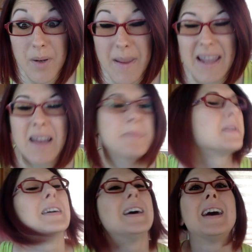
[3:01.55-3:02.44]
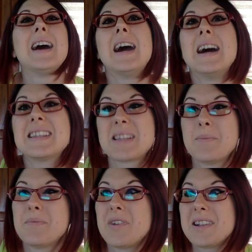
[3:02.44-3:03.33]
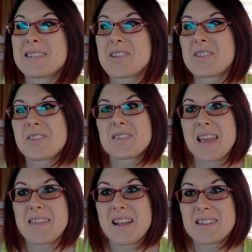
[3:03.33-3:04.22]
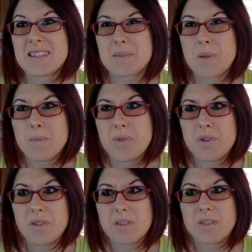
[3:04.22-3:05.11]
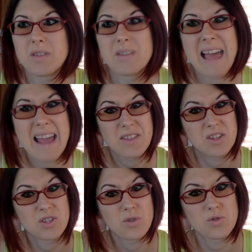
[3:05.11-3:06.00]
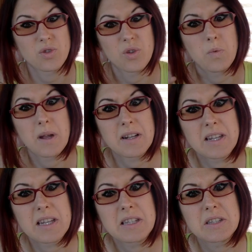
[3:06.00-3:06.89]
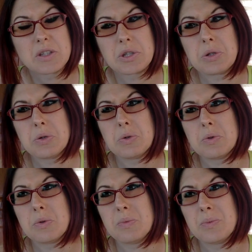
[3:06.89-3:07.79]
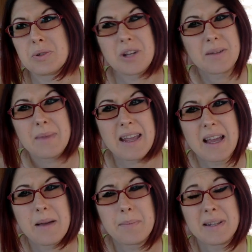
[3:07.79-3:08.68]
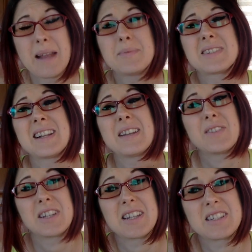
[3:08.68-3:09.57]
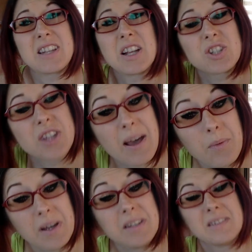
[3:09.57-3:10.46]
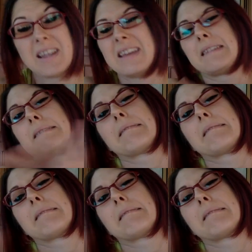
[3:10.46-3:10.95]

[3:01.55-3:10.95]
wear makeup. Someone has also said that autistic people lack the social awareness to put on makeup, and I'm just not even gonna touch that one. Like,